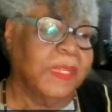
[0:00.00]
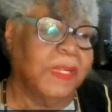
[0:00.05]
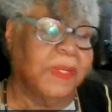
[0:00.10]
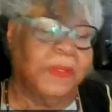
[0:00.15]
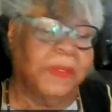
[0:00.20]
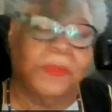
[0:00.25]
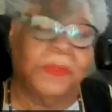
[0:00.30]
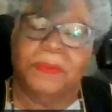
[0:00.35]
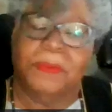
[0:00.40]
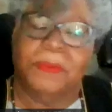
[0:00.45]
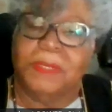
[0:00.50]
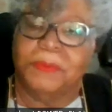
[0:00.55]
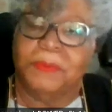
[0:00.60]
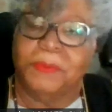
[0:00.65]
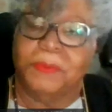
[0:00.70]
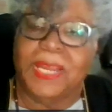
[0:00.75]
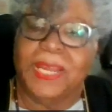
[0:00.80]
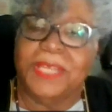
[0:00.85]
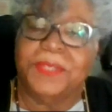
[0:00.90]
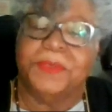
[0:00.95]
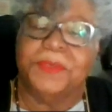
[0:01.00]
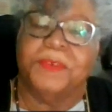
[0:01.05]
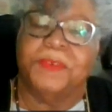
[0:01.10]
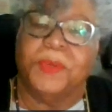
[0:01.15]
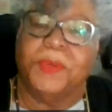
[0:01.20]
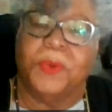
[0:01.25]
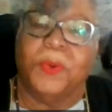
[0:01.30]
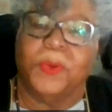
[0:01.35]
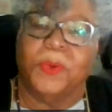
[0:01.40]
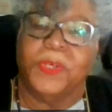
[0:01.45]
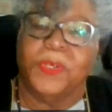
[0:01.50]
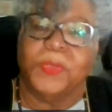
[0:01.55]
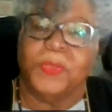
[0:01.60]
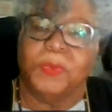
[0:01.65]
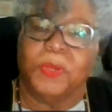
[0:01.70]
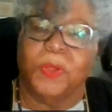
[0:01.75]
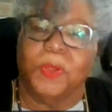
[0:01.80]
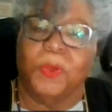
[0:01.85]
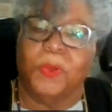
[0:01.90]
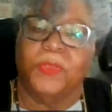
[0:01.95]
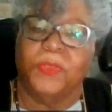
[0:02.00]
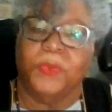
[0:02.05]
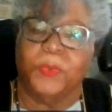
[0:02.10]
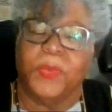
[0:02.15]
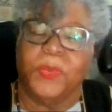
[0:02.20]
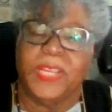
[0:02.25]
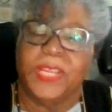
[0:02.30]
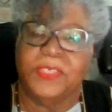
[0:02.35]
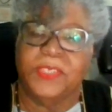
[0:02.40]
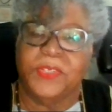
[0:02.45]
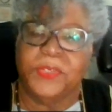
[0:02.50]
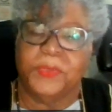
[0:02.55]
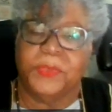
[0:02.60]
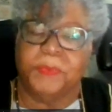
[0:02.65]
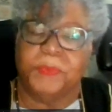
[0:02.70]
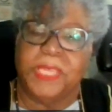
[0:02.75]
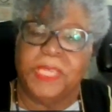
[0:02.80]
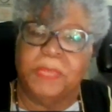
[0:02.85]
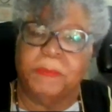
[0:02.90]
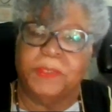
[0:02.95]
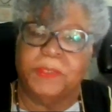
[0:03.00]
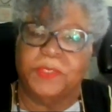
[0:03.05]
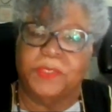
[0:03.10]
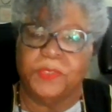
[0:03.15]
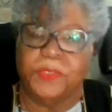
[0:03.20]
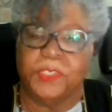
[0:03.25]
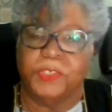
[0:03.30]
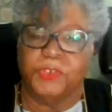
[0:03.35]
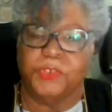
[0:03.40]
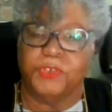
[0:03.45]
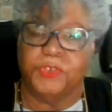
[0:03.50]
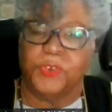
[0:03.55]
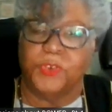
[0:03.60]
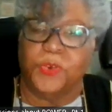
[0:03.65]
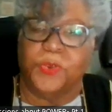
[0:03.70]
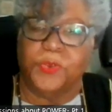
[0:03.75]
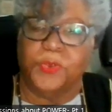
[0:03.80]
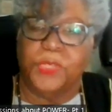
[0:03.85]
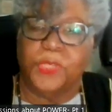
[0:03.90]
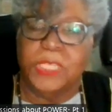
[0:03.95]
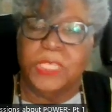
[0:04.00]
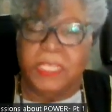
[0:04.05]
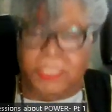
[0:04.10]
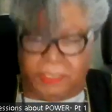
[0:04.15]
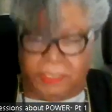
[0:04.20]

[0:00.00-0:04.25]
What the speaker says: a rider of a horse will hold the reins to be able to control